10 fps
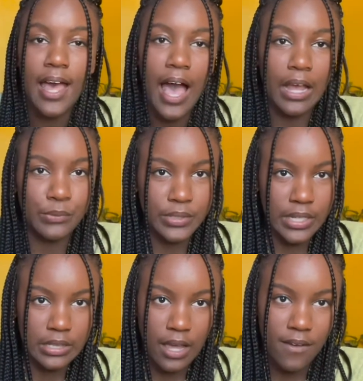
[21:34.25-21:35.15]
I
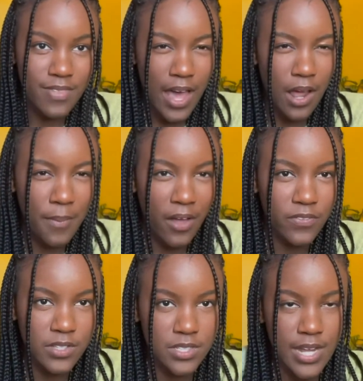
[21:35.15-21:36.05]
really love that about
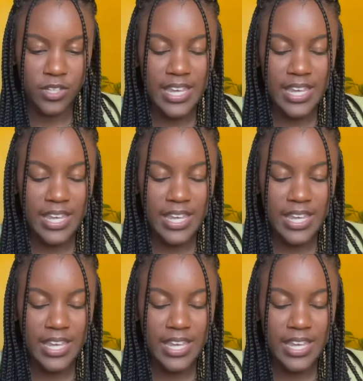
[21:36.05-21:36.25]
this deck.